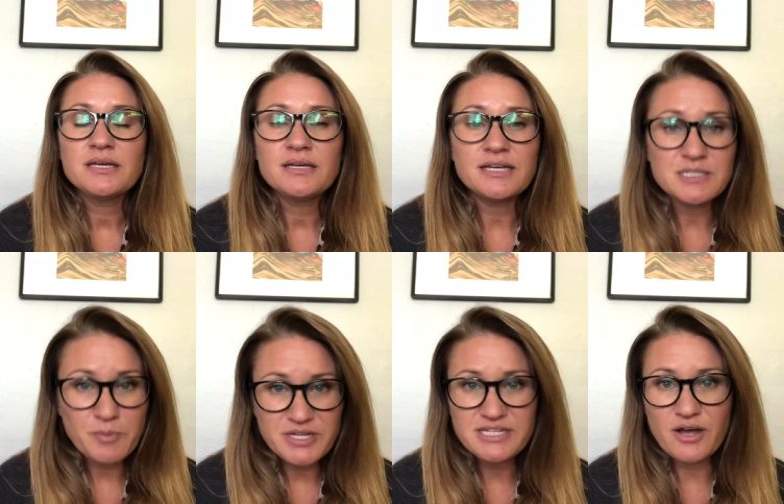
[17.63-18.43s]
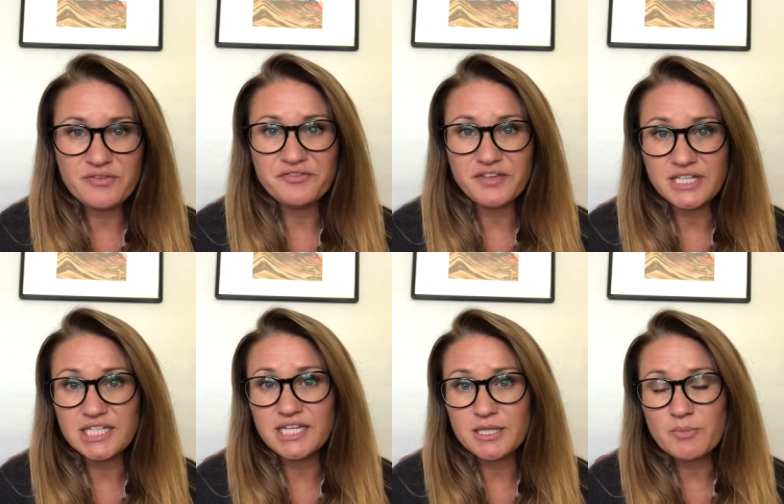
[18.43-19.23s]
express how I'm
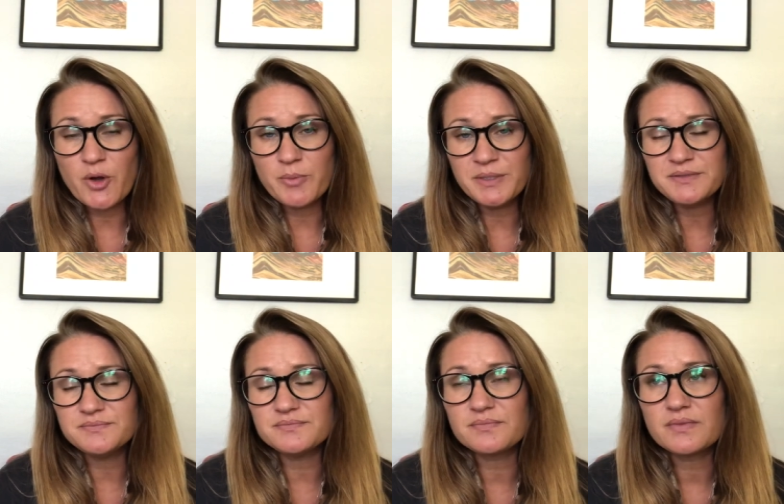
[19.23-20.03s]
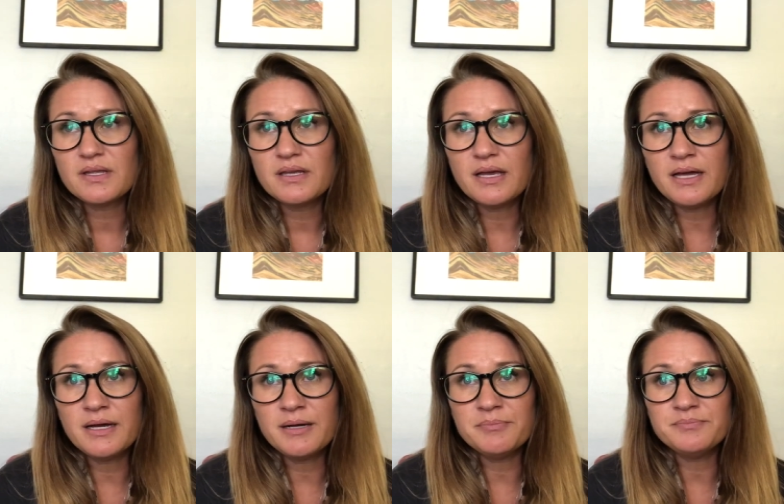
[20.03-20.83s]
feeling at the moment.
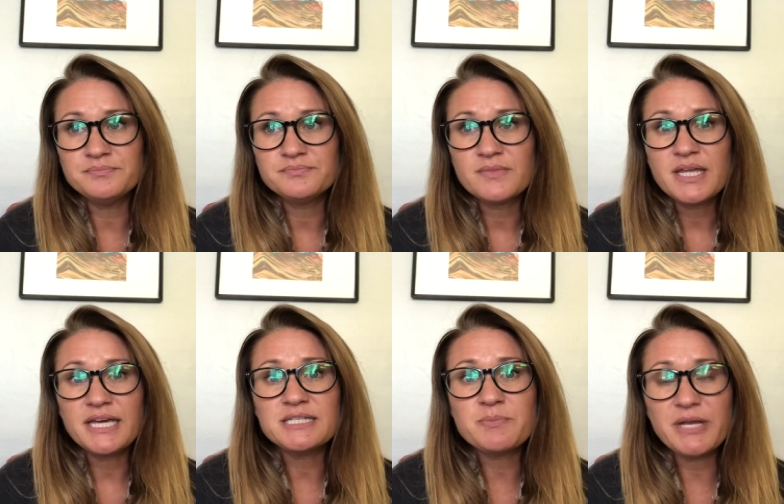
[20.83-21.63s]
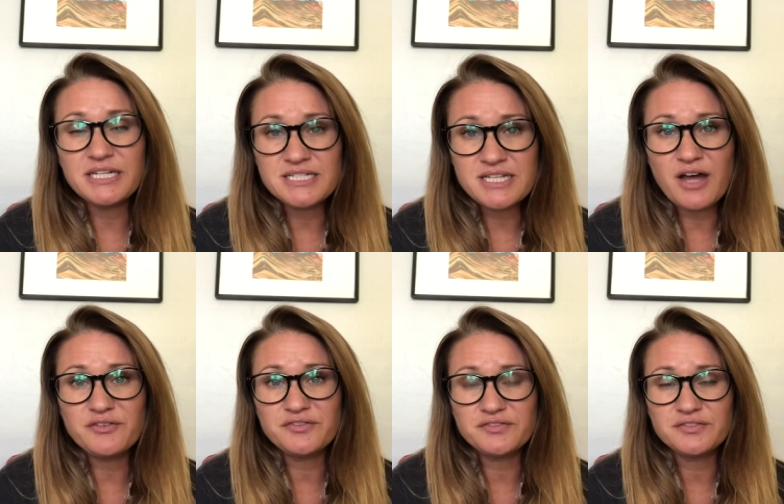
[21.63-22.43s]
Um, it's been a
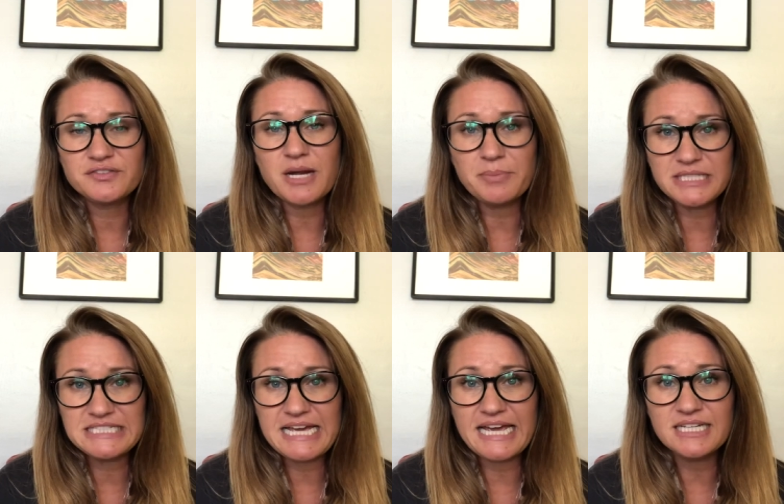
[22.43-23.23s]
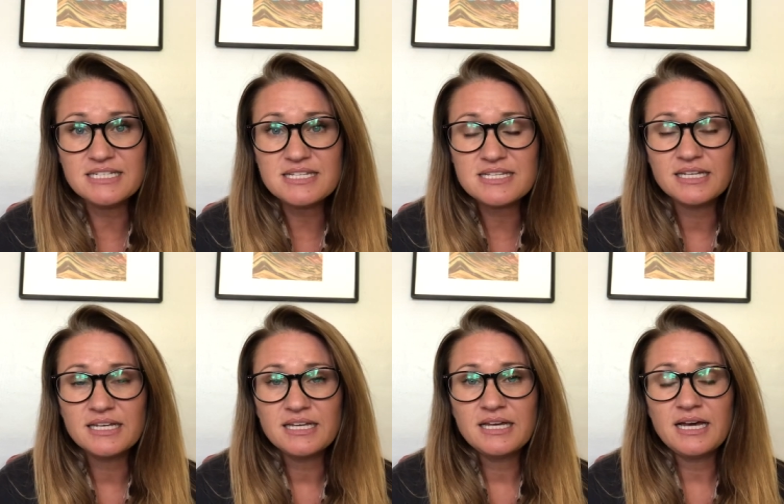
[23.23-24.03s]
tough couple of days.
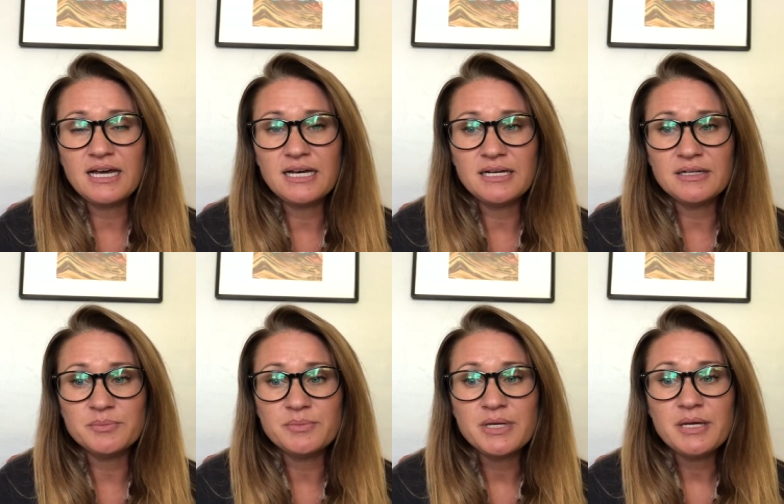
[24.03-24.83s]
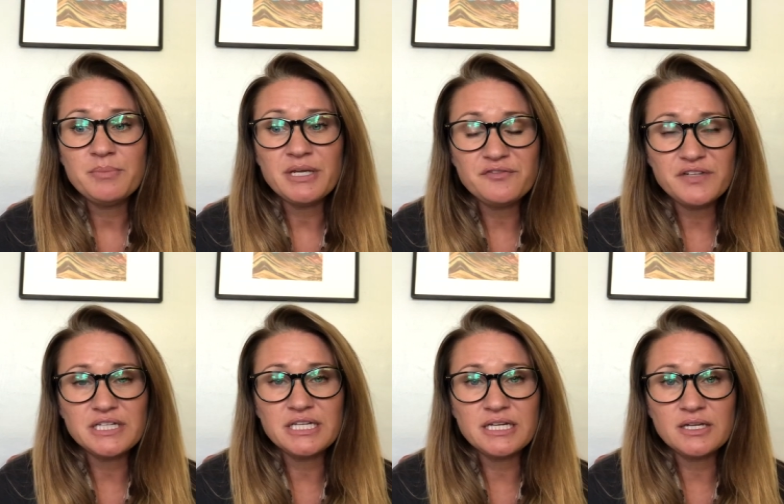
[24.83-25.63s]
Um, been
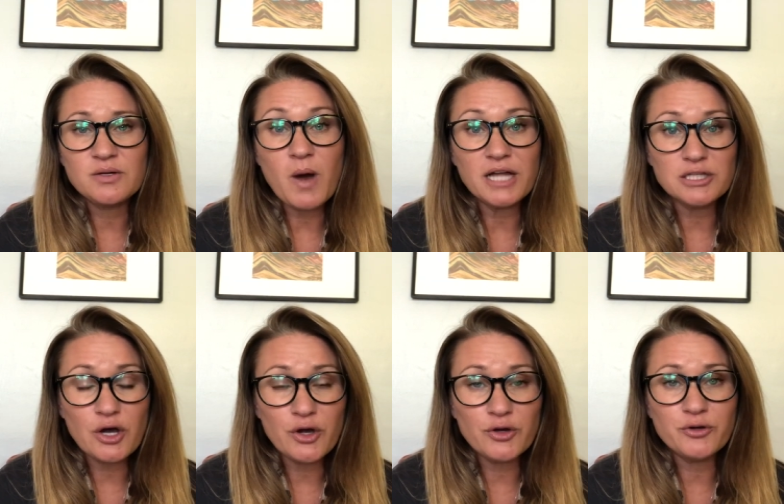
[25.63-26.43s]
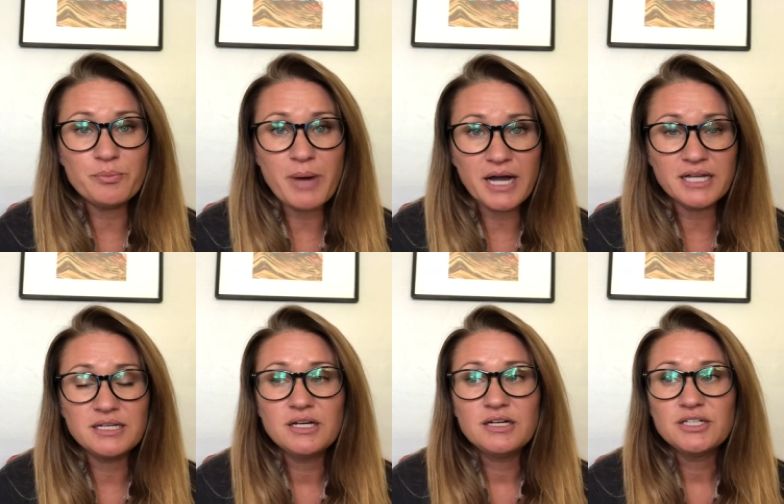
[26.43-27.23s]
feeling quite low, but
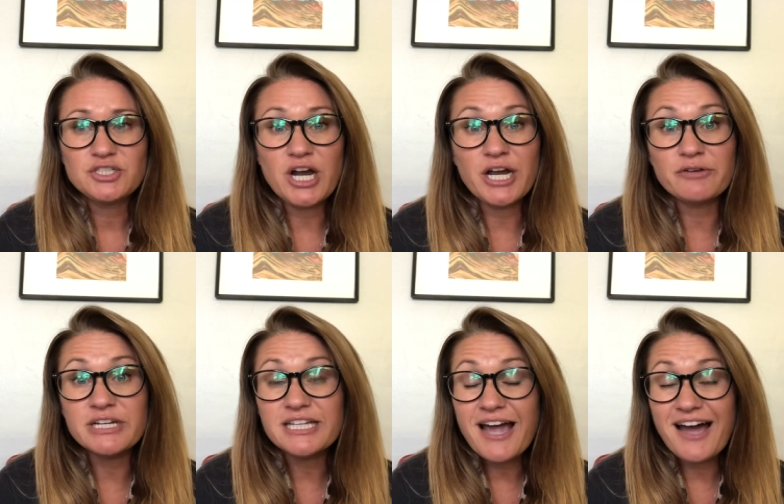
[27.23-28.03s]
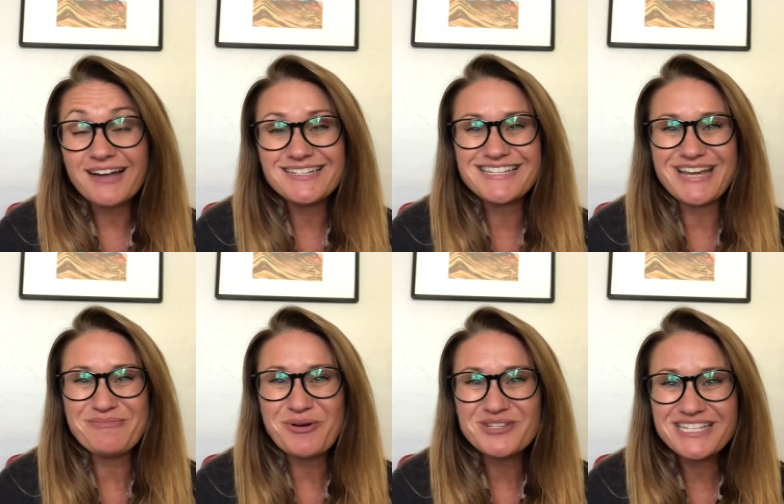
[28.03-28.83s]
trying really hard to stay
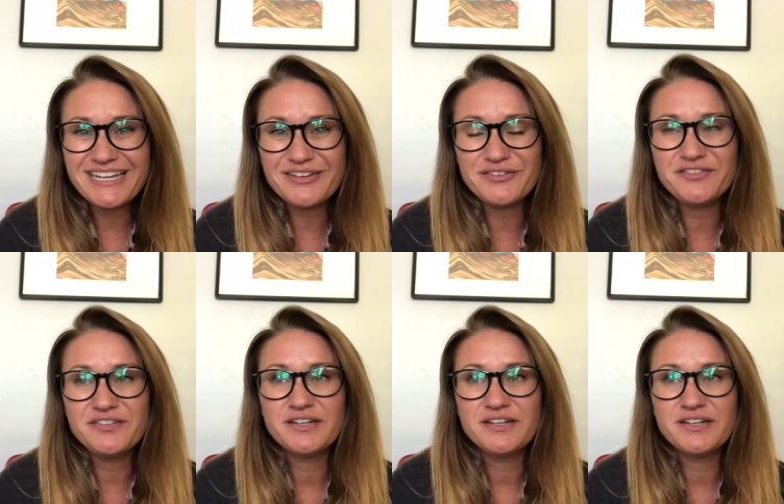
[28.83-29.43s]
positive.